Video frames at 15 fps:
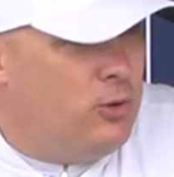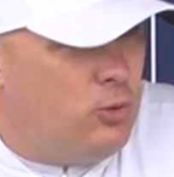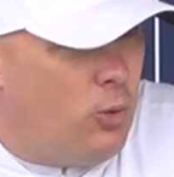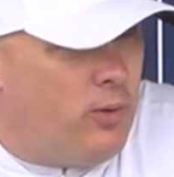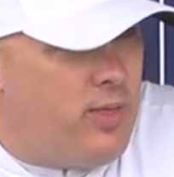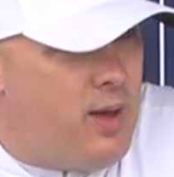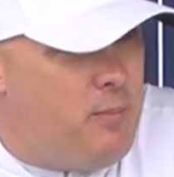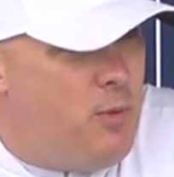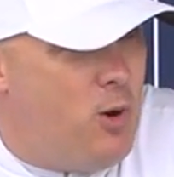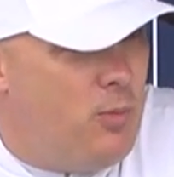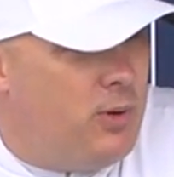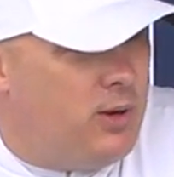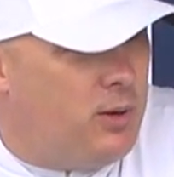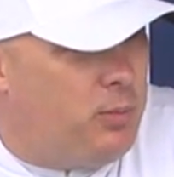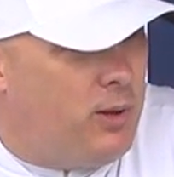toward that
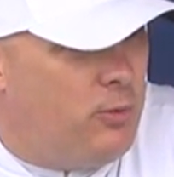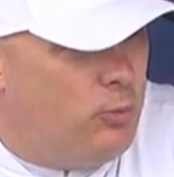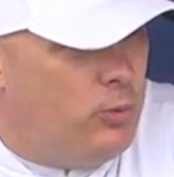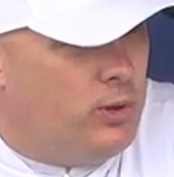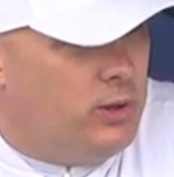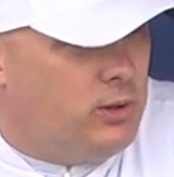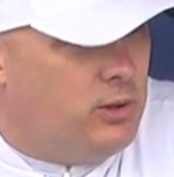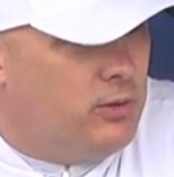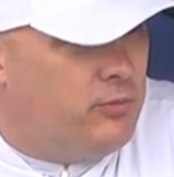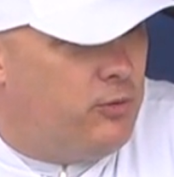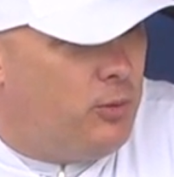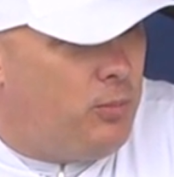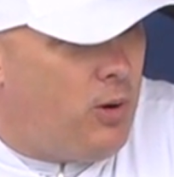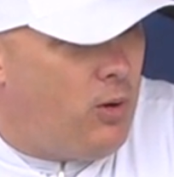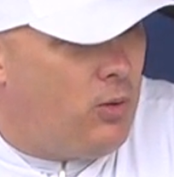moment to play really good
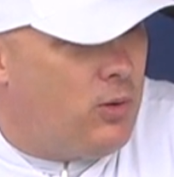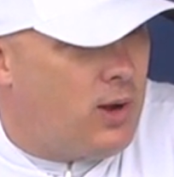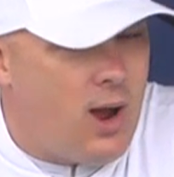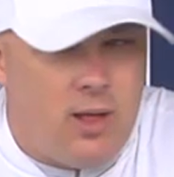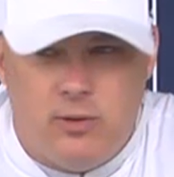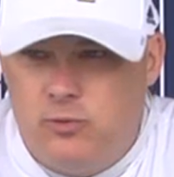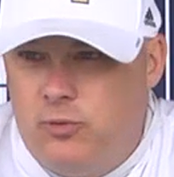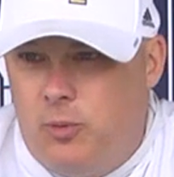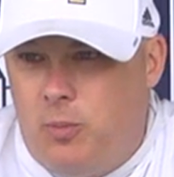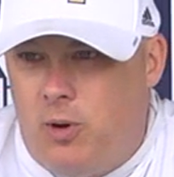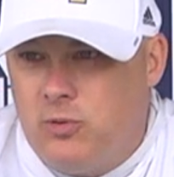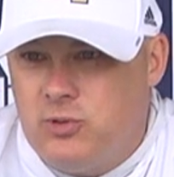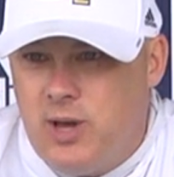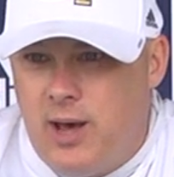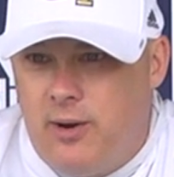football on college
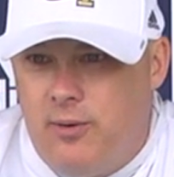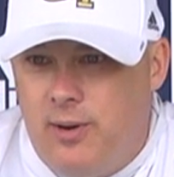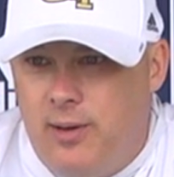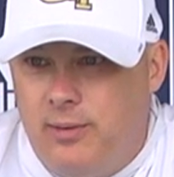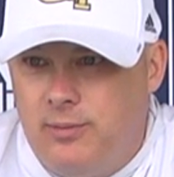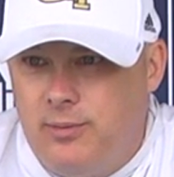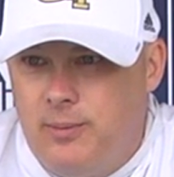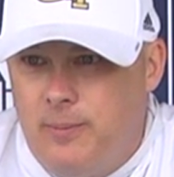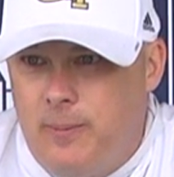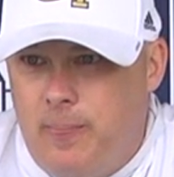football Saturdays.